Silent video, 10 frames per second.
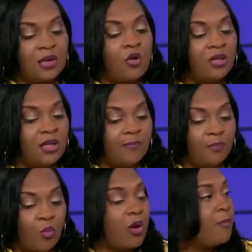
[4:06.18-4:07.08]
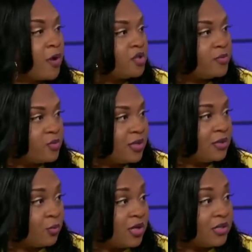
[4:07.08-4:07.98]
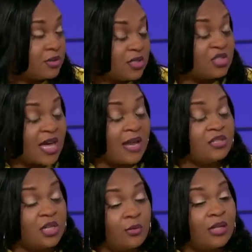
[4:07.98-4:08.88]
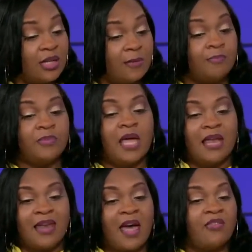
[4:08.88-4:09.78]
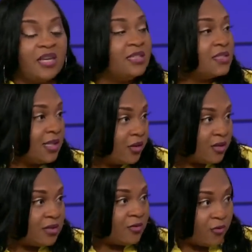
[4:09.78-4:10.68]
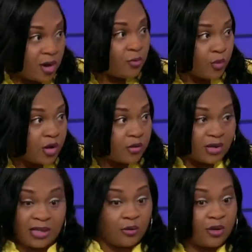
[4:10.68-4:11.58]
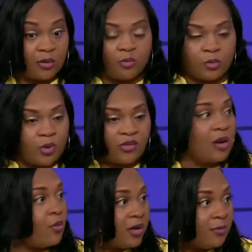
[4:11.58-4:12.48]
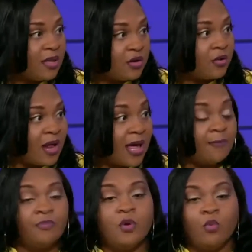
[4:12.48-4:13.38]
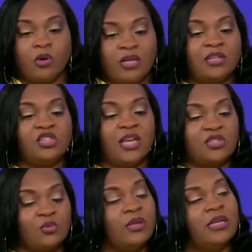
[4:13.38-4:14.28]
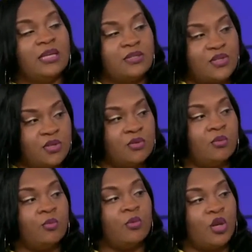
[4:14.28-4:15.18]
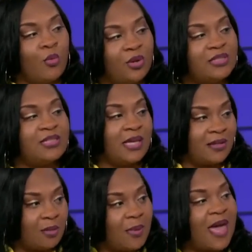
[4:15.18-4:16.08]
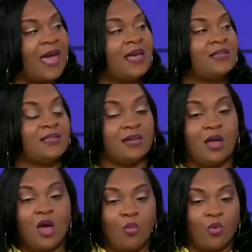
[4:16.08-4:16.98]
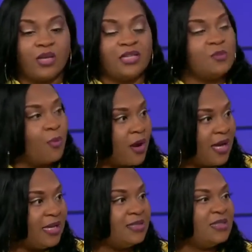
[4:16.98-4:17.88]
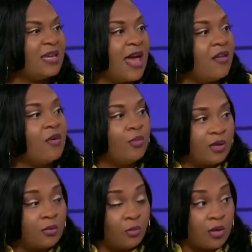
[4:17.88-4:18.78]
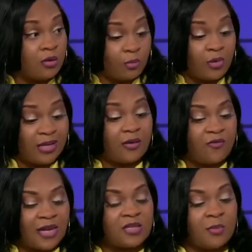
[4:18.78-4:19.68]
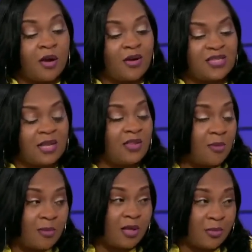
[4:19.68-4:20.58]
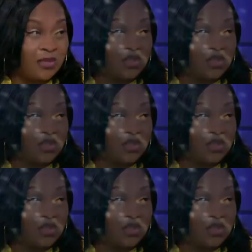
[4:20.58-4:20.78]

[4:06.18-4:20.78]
that only one person was willing to challenge Hillary Clinton. Now that he is clearly the front runner, clearly, whether they want to admit it or not, we'll get a chance to really get into, you know, what he said in the past and what he's praised and how they will really affect Americans. And I think people are going to be